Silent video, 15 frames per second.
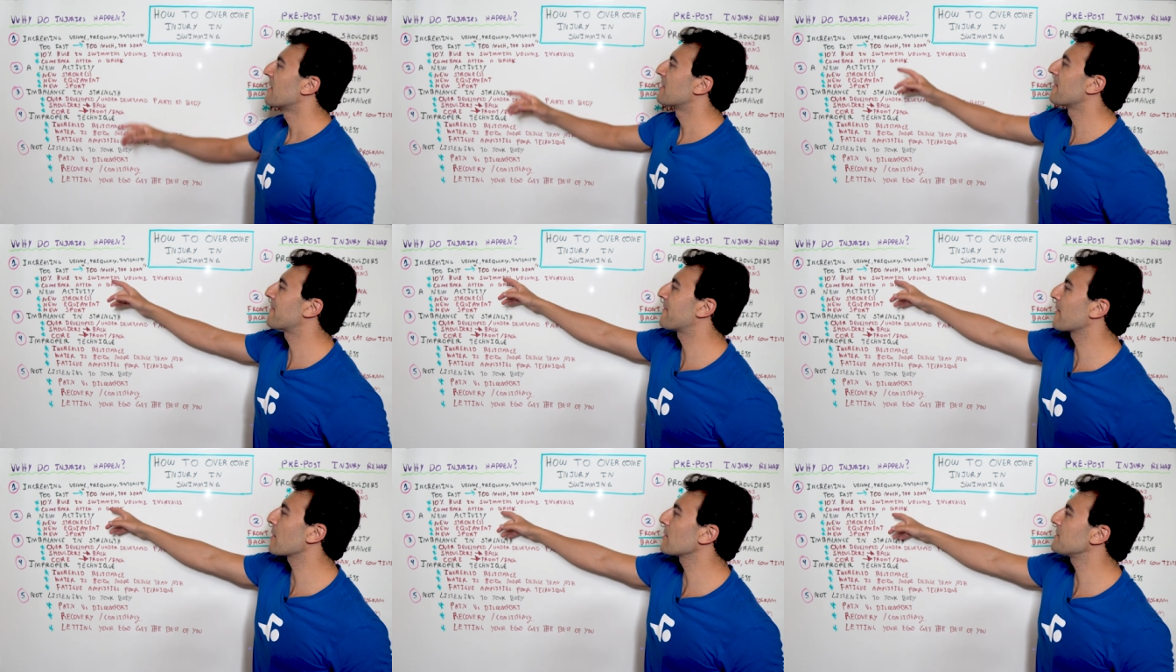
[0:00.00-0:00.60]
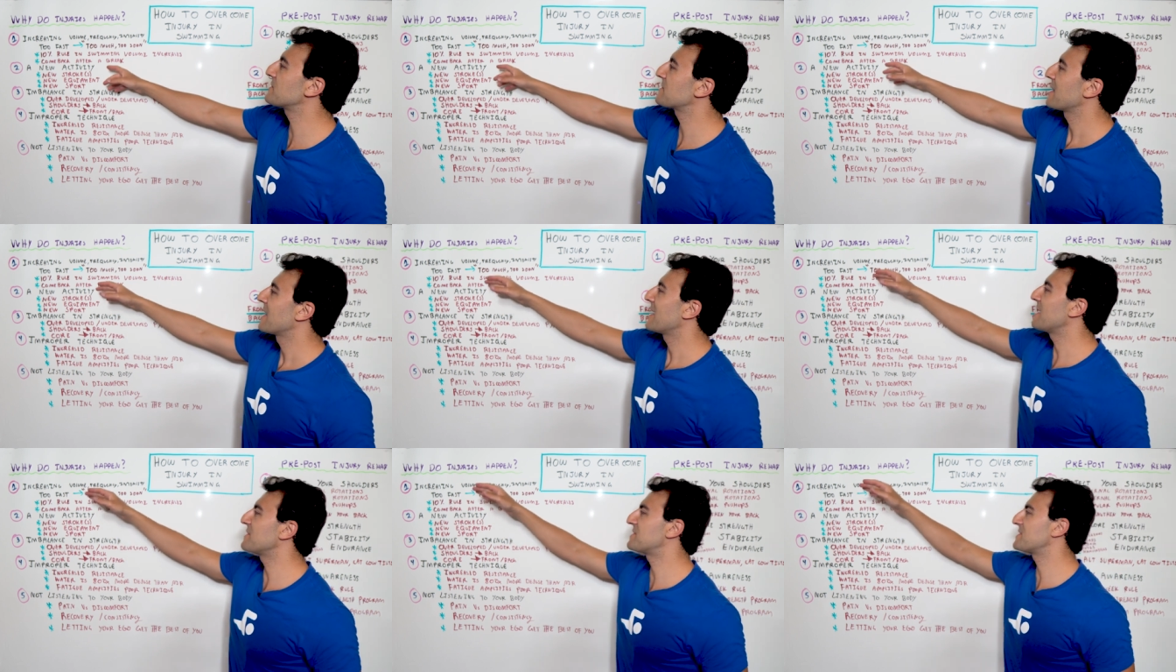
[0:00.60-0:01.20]
The first
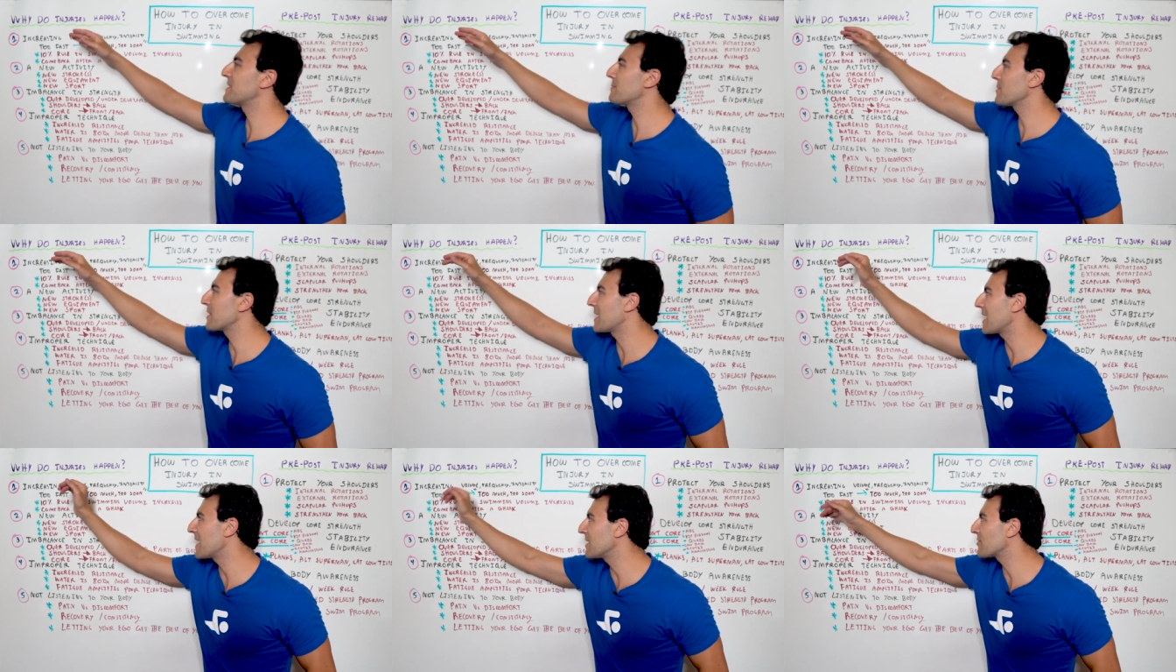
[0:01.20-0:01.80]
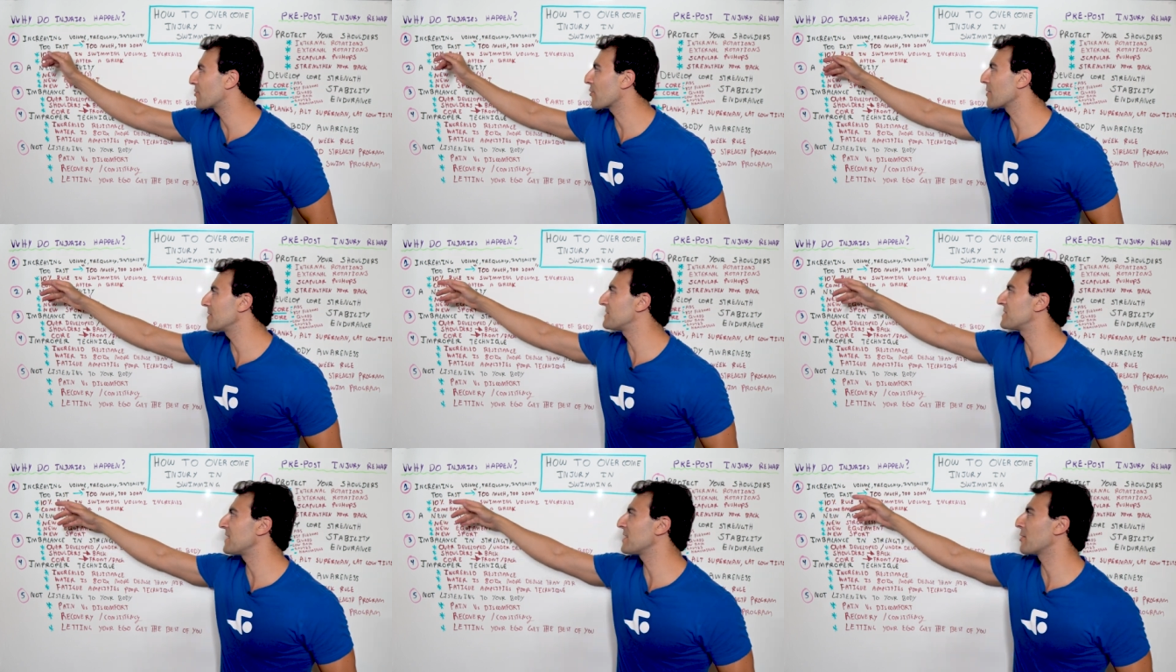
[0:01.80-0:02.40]
is simply
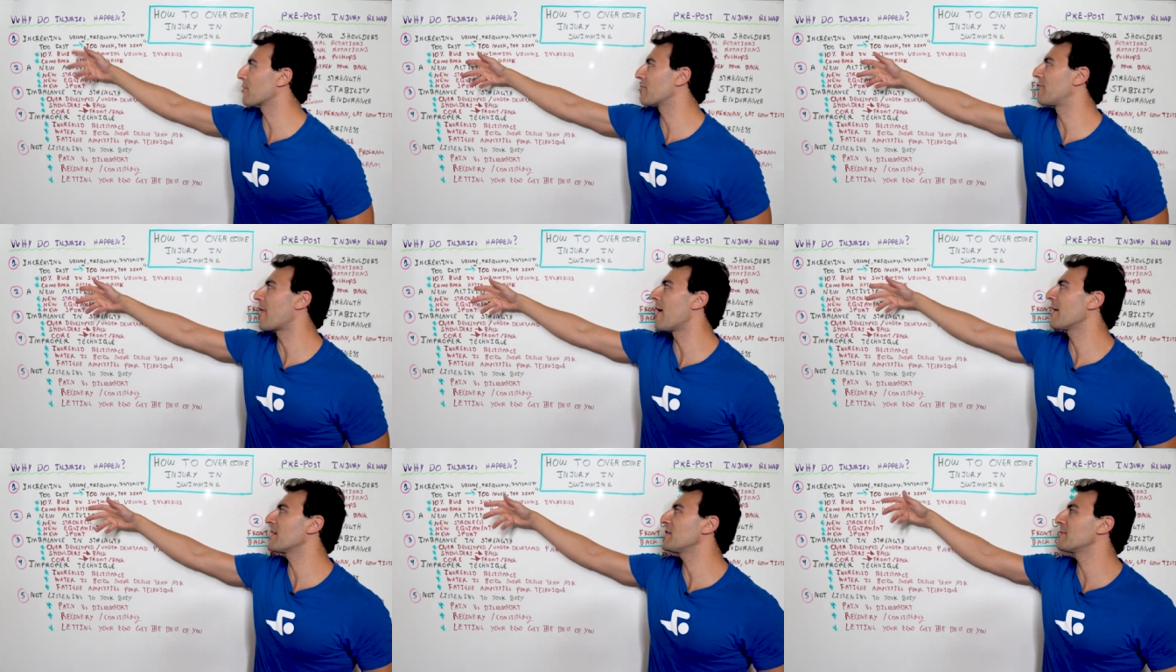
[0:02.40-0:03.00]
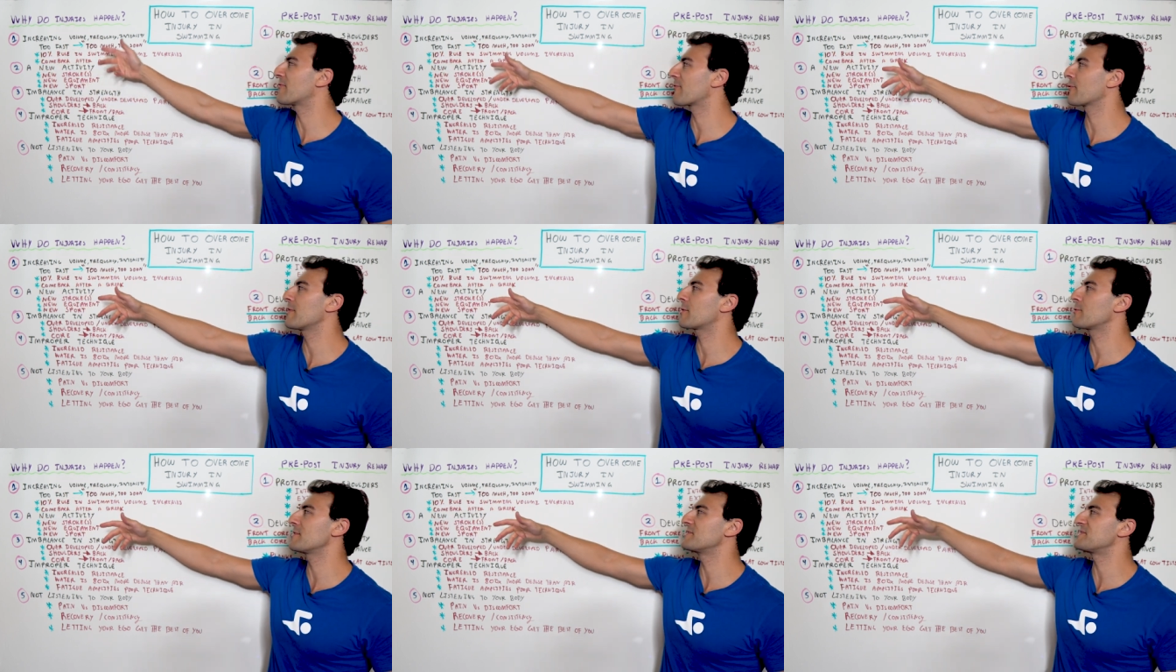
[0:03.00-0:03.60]
increasing your volume,
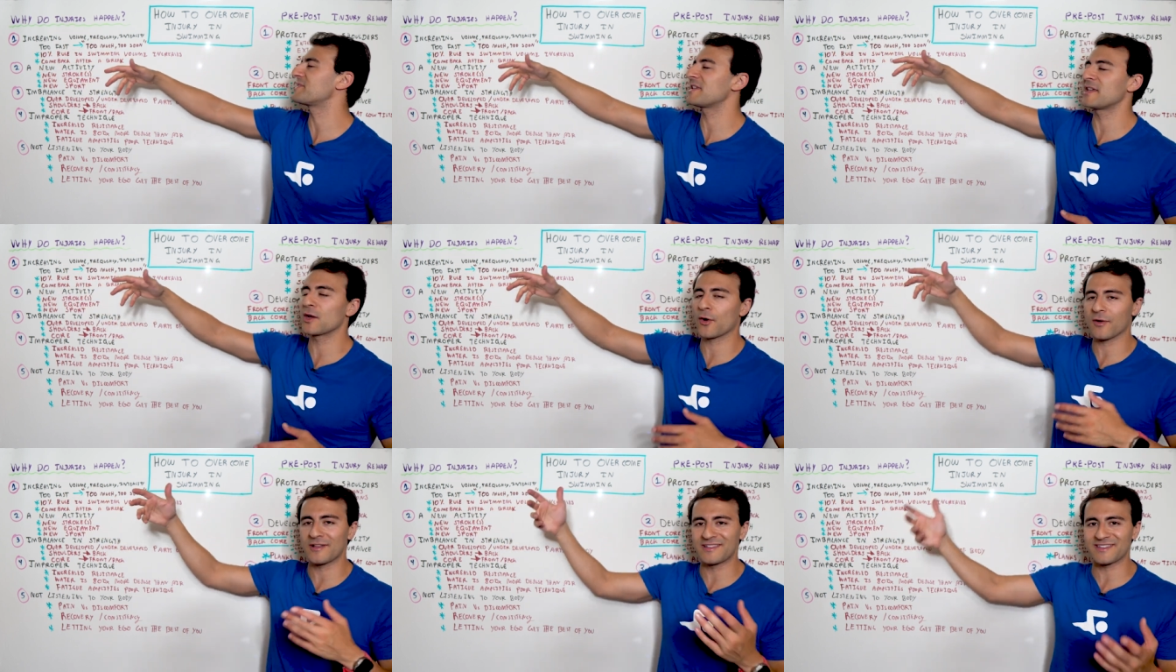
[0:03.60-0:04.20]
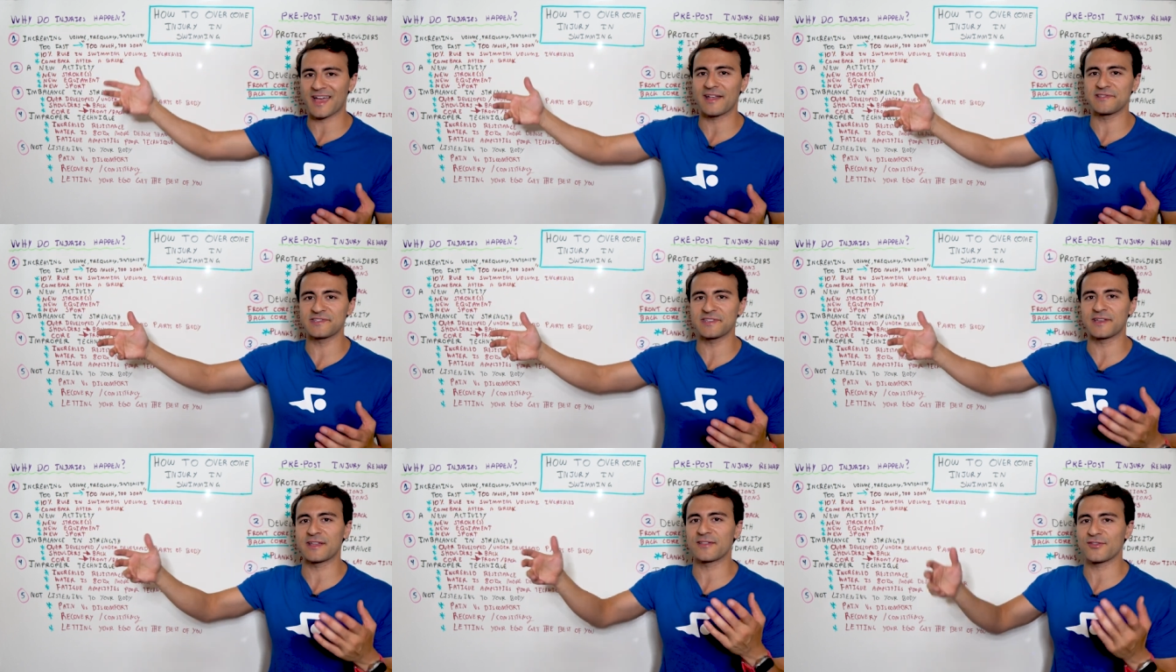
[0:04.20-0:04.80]
frequency, or
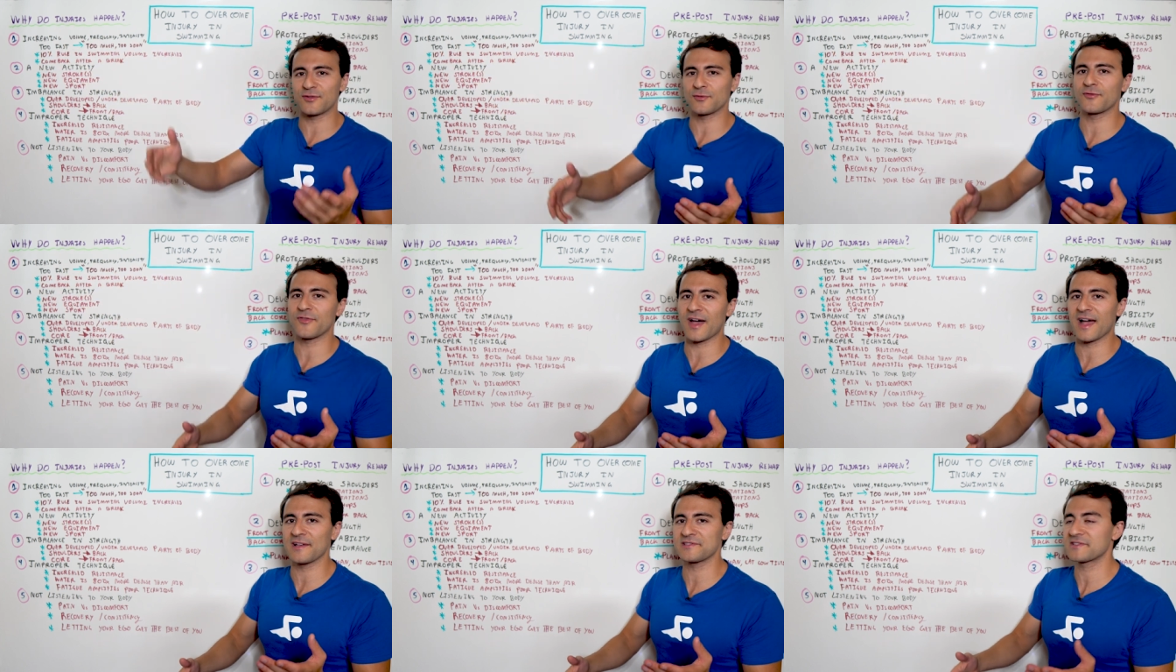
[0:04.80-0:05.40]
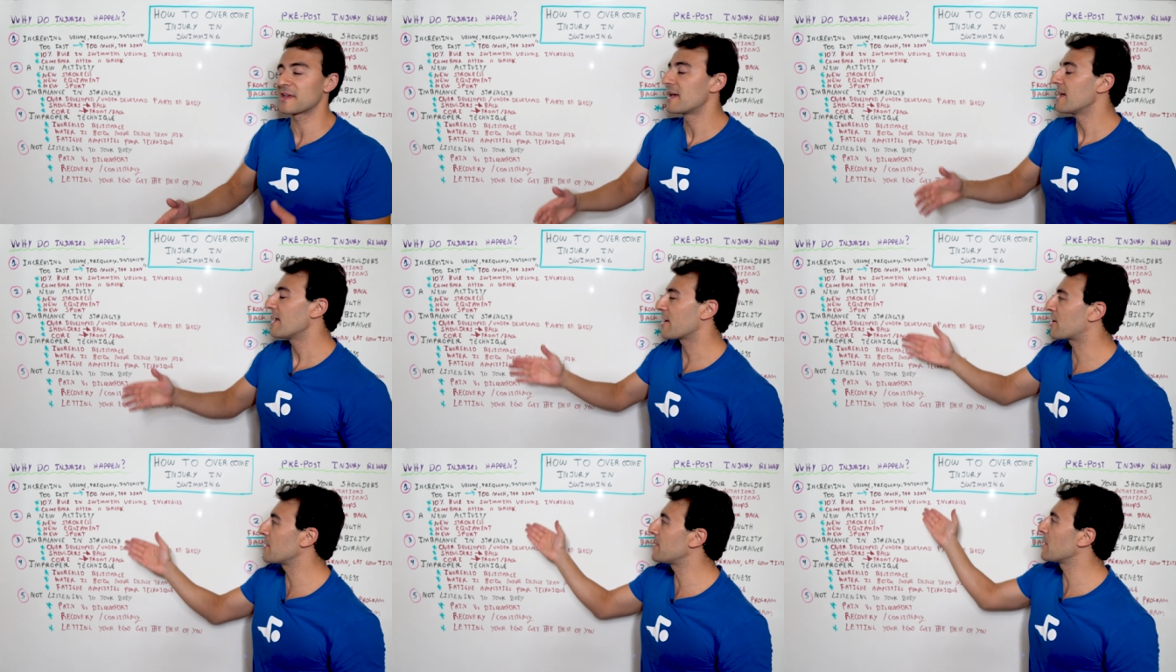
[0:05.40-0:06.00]
intensity too fast.
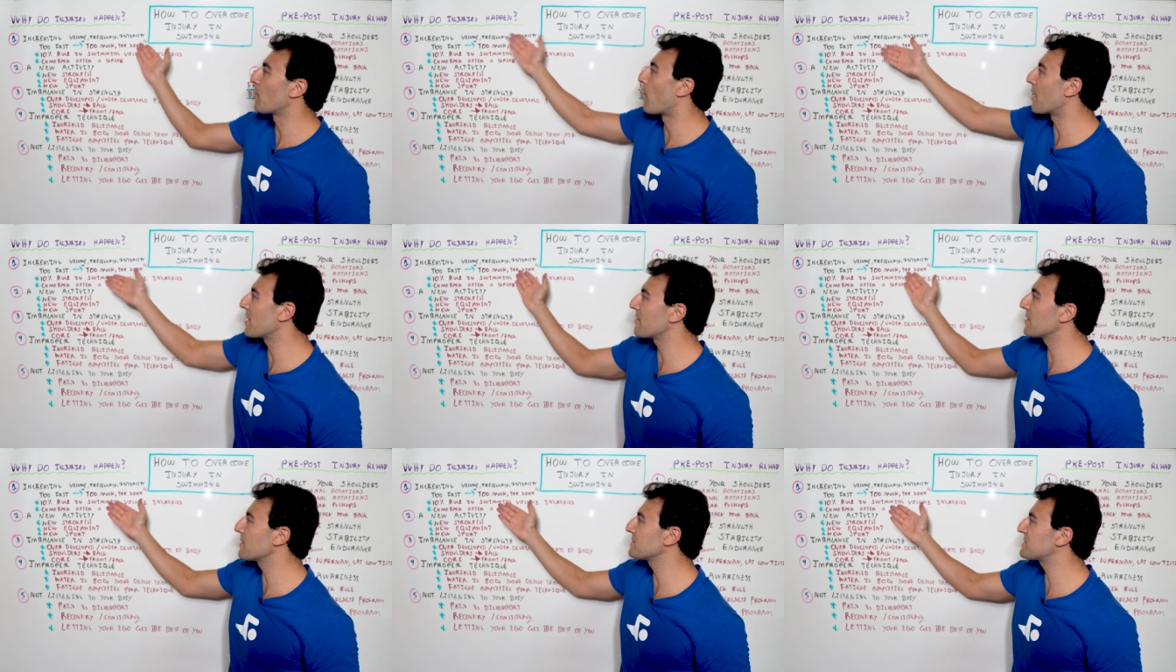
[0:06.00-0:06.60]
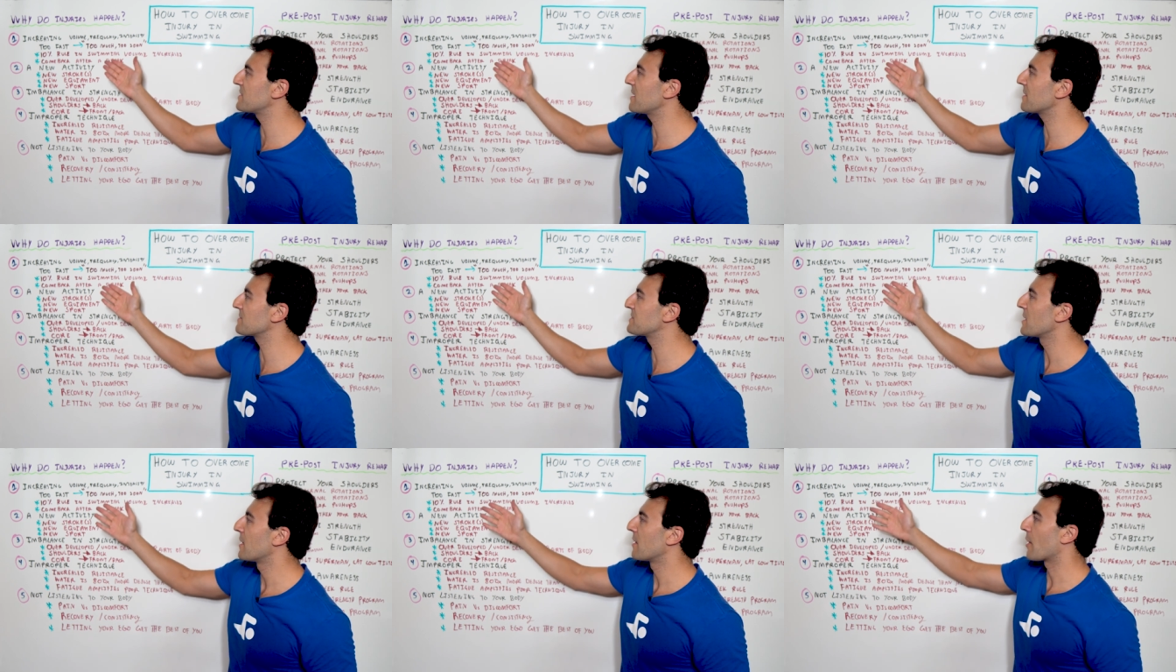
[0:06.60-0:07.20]
It could be one of those
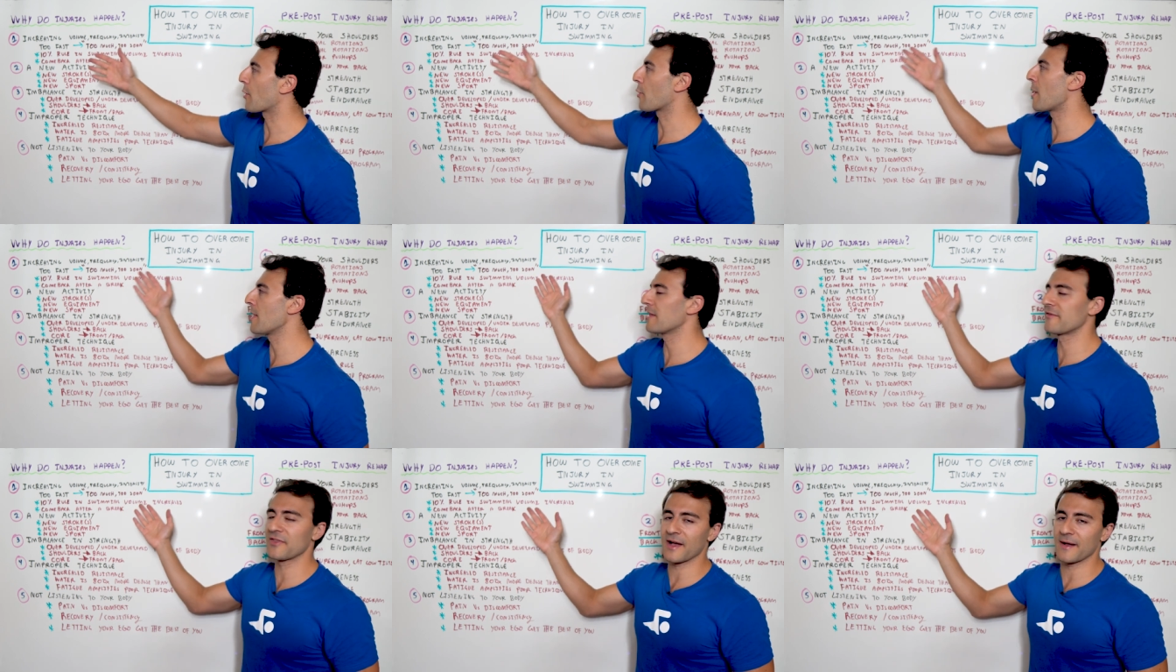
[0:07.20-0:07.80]
things or all of